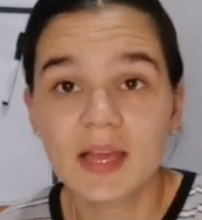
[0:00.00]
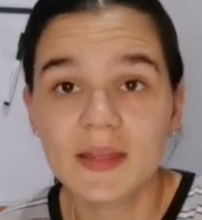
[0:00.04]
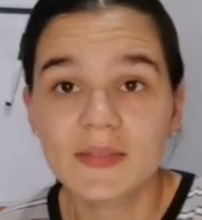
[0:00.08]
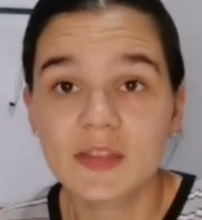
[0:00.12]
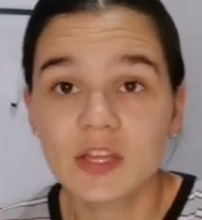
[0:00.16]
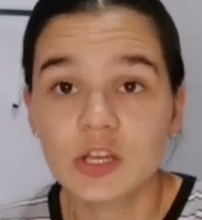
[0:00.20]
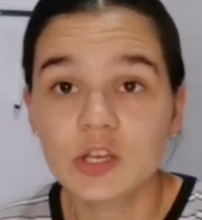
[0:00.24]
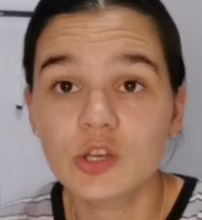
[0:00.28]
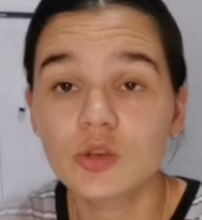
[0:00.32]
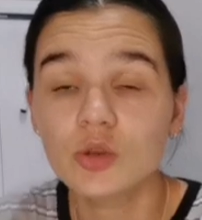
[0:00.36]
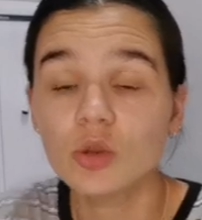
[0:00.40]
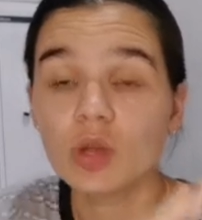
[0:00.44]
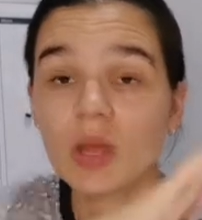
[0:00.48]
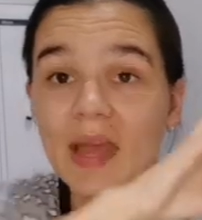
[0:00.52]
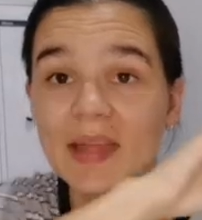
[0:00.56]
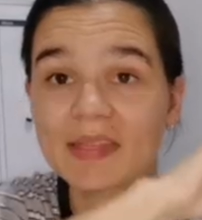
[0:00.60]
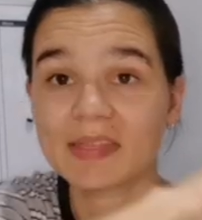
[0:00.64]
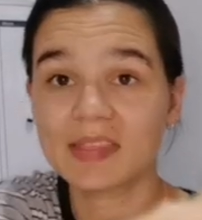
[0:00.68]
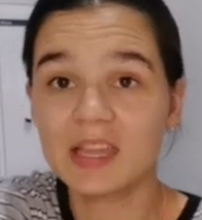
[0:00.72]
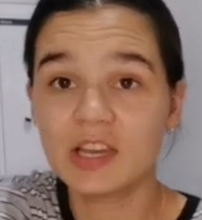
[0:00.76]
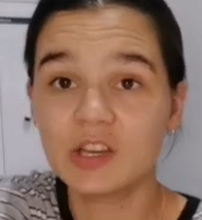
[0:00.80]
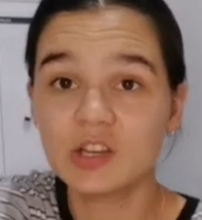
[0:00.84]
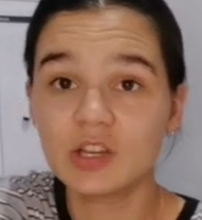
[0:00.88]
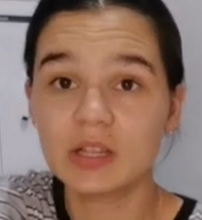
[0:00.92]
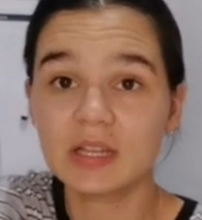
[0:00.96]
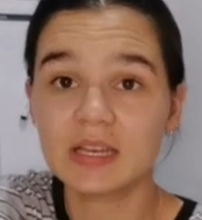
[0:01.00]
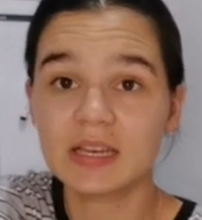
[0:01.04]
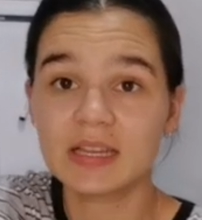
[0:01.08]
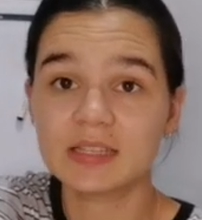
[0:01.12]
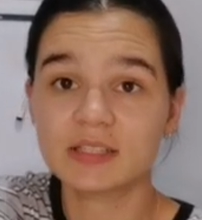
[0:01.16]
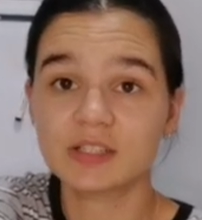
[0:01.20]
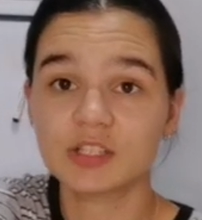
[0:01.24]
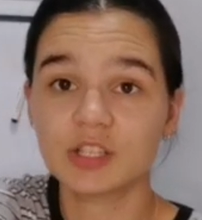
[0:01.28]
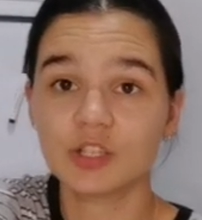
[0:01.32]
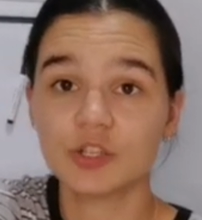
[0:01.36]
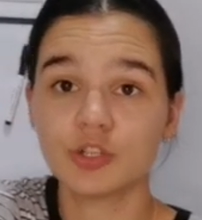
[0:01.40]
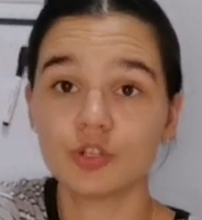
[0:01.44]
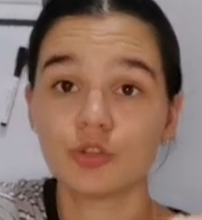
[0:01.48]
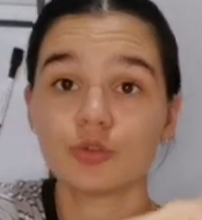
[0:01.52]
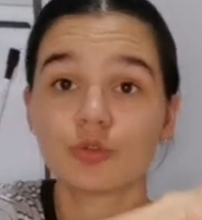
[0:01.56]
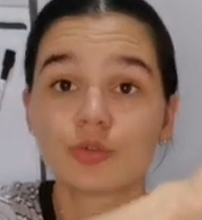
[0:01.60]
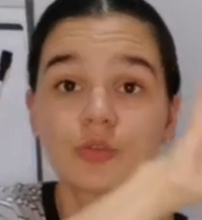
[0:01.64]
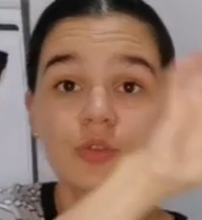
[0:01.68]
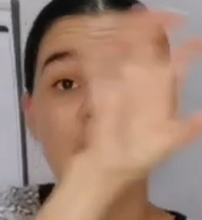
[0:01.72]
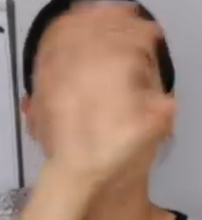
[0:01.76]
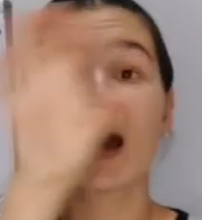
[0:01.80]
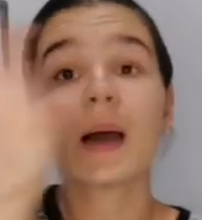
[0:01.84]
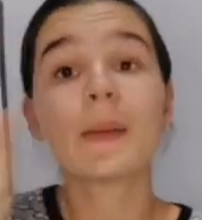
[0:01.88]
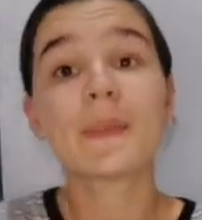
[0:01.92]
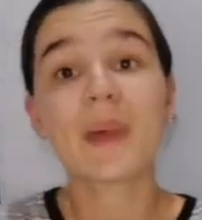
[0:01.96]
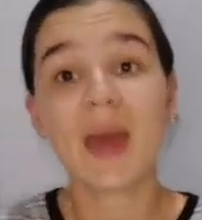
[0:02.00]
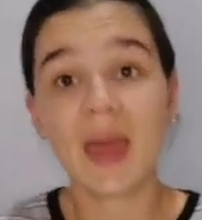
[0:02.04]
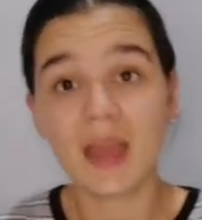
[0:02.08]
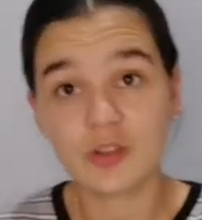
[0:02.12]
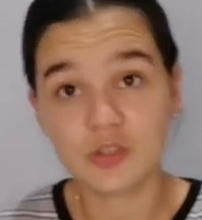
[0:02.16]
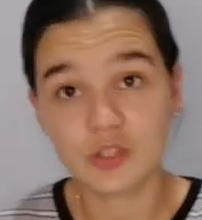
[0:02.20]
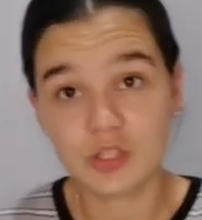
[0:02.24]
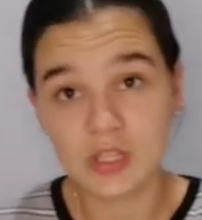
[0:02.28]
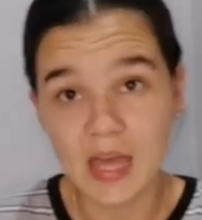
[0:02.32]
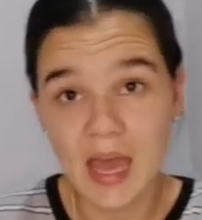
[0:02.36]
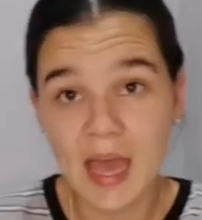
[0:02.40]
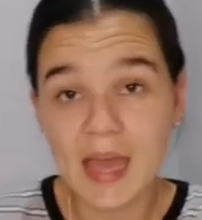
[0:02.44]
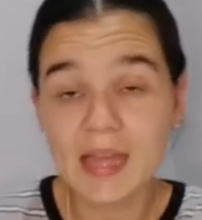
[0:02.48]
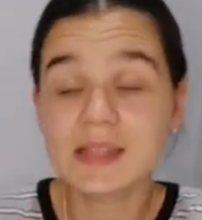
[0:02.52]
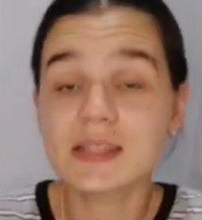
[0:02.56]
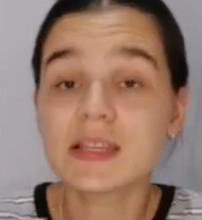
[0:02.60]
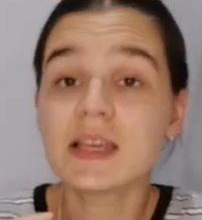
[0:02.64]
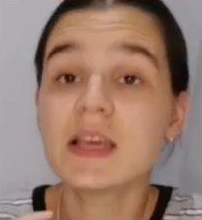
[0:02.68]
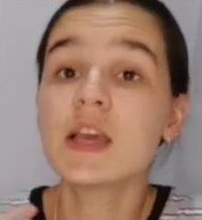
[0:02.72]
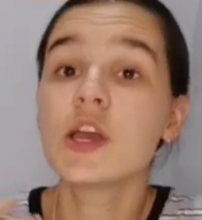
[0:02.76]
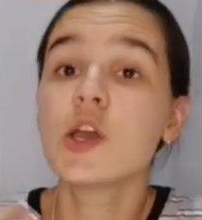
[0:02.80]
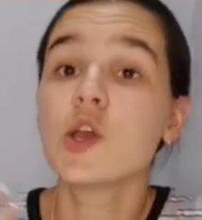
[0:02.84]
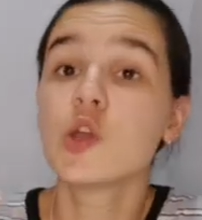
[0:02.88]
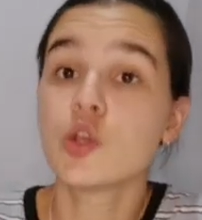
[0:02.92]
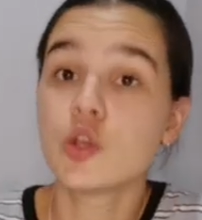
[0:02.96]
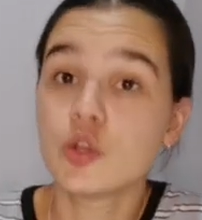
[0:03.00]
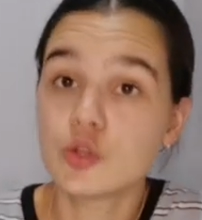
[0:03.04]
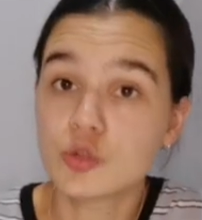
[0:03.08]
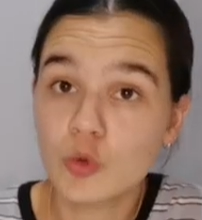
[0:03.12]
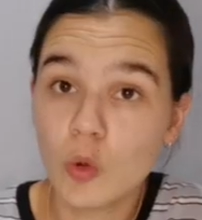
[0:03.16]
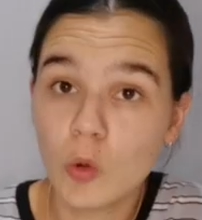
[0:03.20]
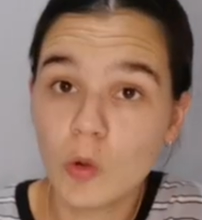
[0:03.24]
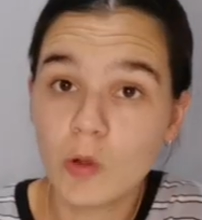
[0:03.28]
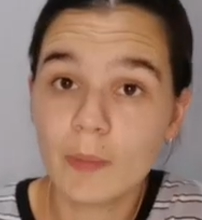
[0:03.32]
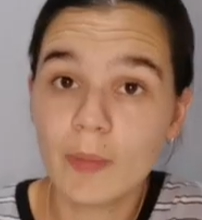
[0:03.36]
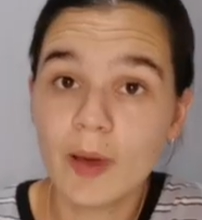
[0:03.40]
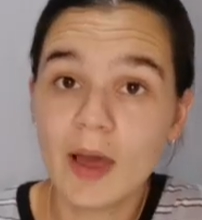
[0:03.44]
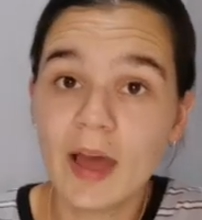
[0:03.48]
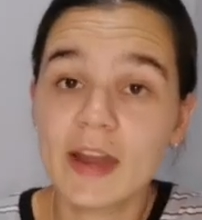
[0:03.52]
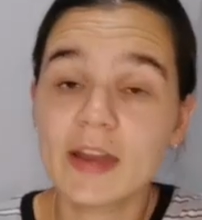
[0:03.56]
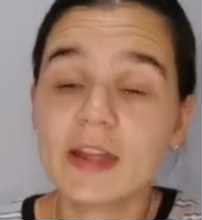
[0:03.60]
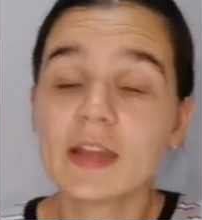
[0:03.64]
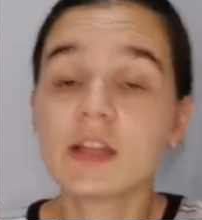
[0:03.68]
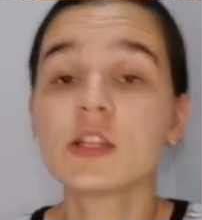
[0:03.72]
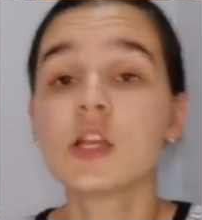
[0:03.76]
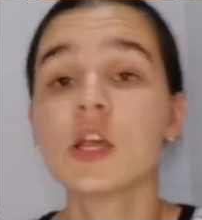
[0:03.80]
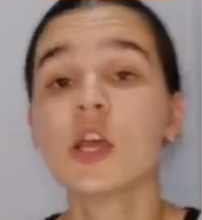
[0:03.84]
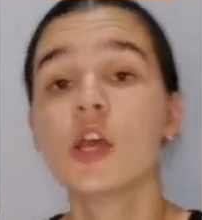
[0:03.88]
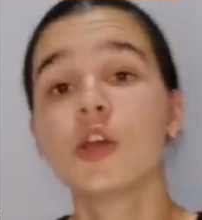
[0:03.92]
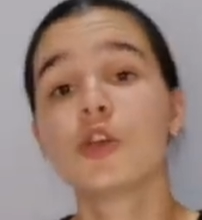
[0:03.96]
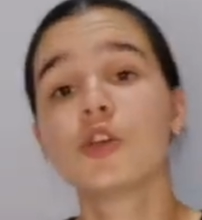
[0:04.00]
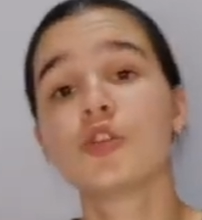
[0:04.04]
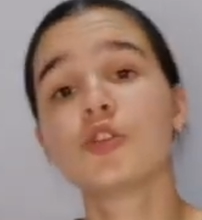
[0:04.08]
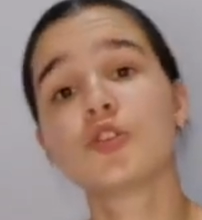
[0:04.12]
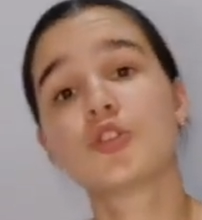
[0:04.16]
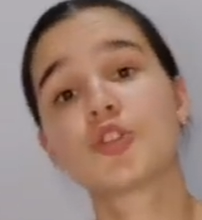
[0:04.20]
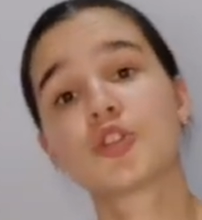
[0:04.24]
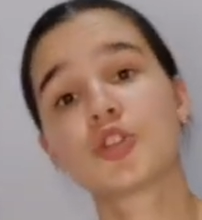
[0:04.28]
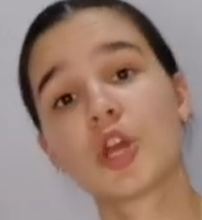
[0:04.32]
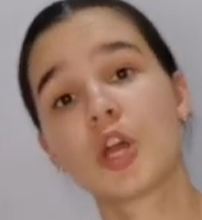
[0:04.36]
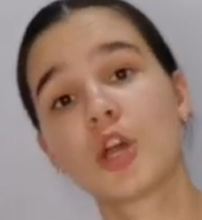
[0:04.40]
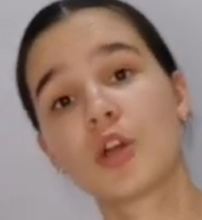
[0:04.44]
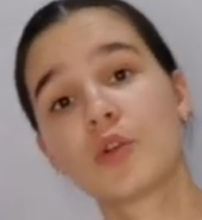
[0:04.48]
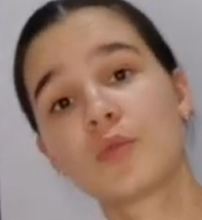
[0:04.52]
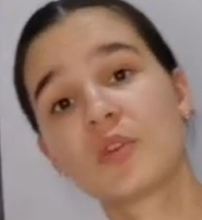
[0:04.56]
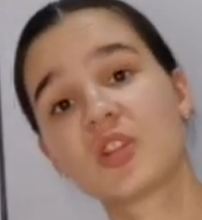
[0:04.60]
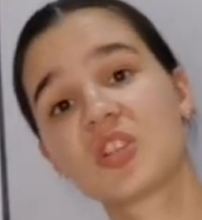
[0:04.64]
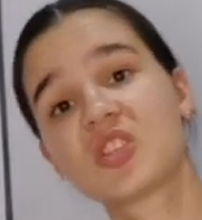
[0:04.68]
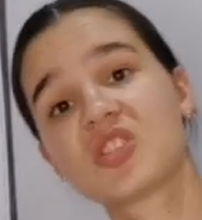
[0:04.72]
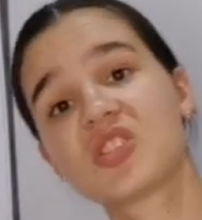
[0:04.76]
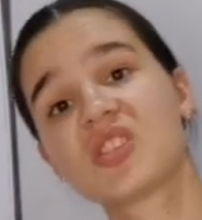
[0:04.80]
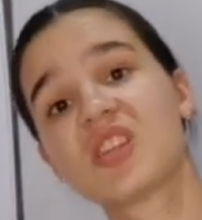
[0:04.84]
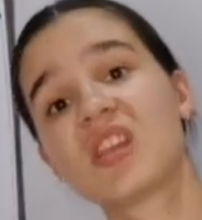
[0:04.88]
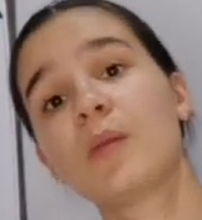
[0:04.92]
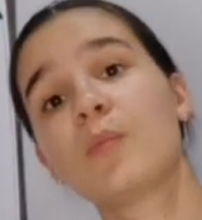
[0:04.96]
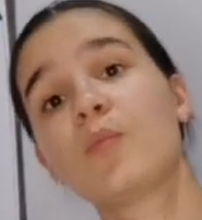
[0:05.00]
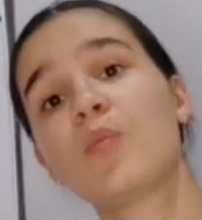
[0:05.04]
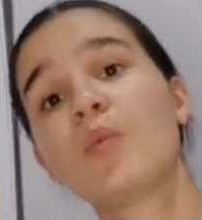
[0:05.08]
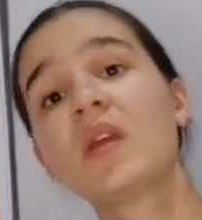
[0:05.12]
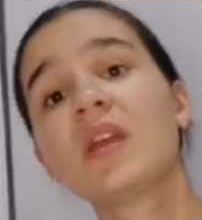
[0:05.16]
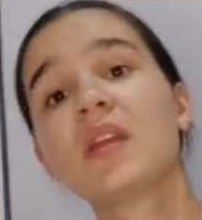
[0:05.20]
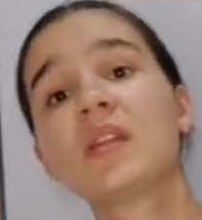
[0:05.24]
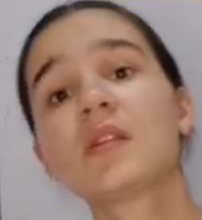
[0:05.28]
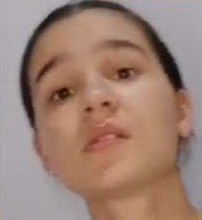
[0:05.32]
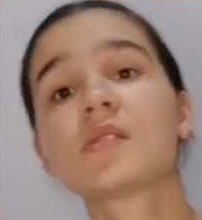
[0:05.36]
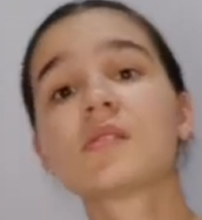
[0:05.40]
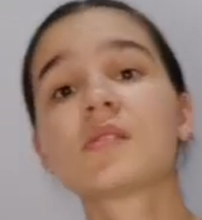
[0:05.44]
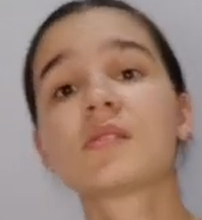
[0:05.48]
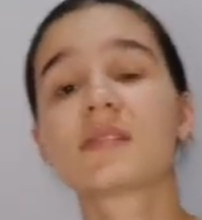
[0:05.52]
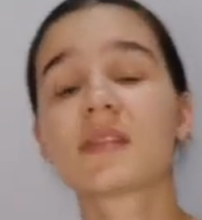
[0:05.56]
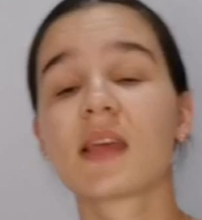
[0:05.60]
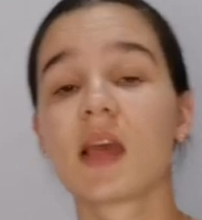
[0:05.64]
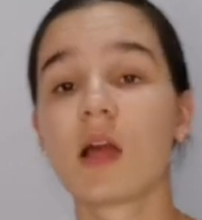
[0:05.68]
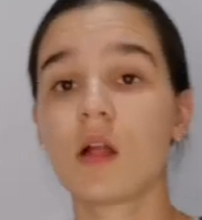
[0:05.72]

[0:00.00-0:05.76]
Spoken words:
And then at the end of the lesson, you come back to that, you talk about it, you show which team wins.